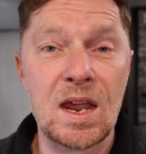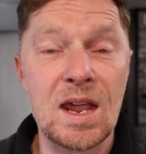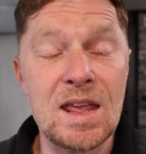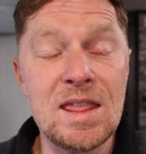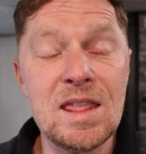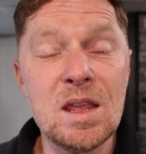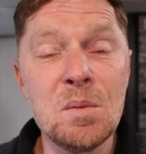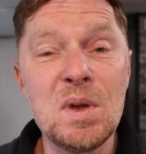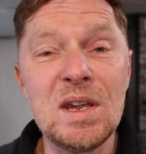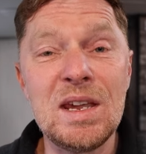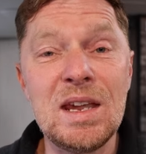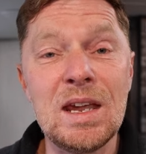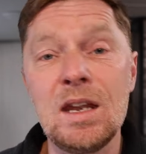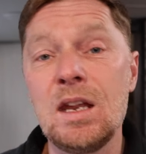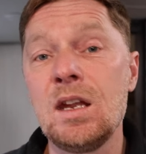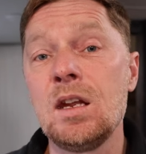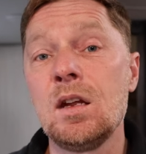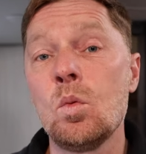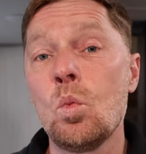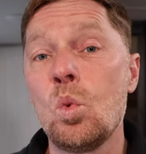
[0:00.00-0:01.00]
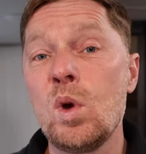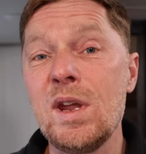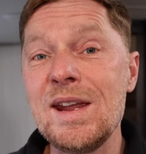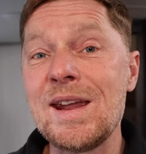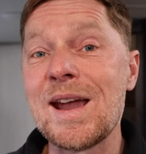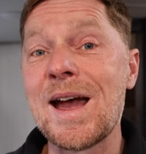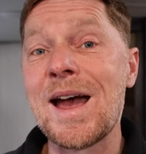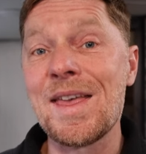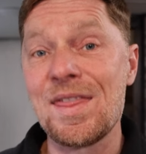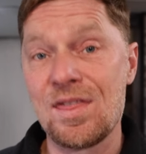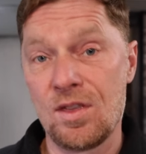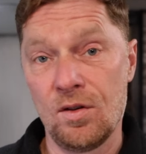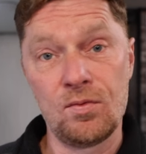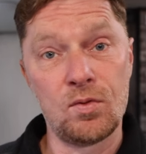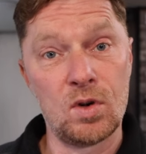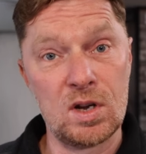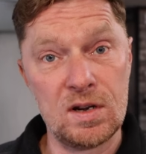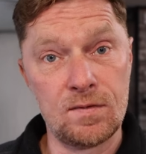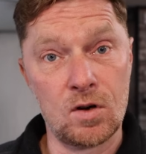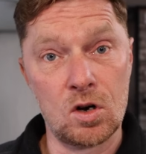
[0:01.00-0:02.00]
In the beginning, we got the
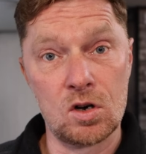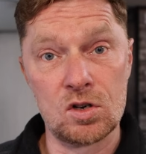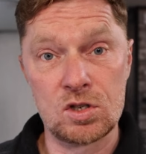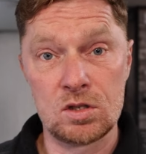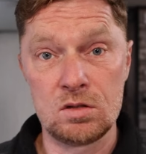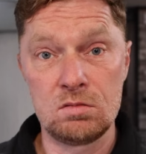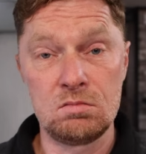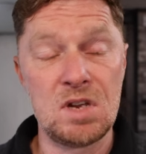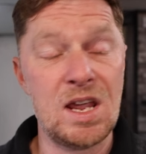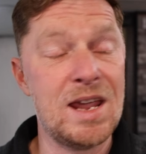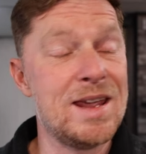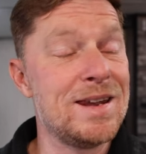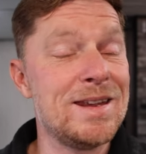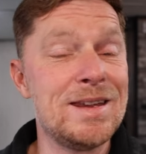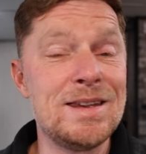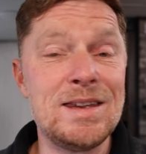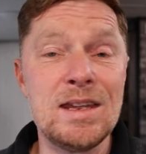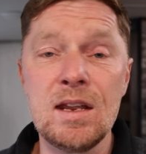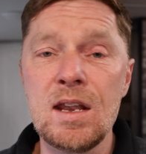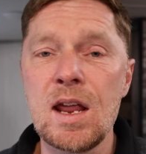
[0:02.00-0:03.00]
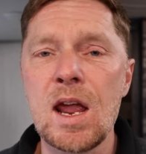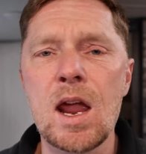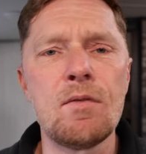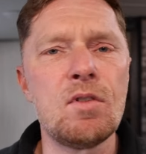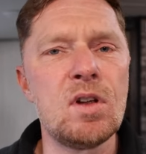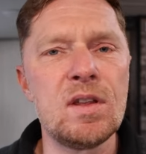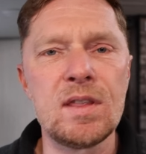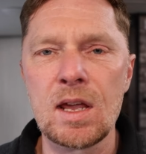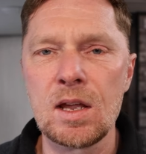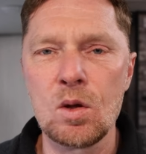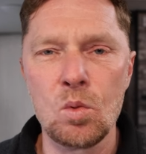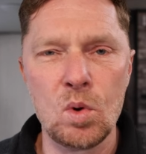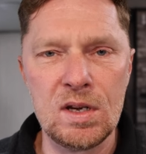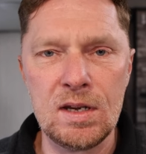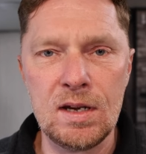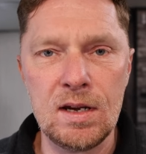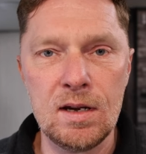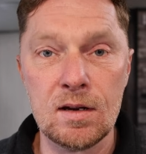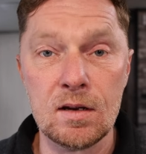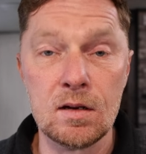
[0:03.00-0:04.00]
free version and it did everything we
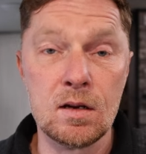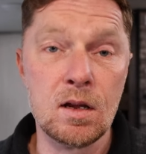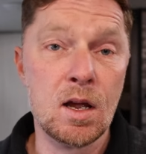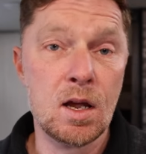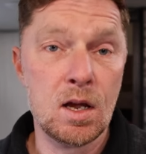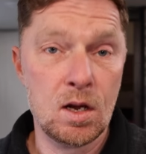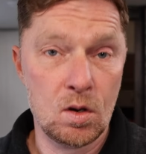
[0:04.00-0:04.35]
needed.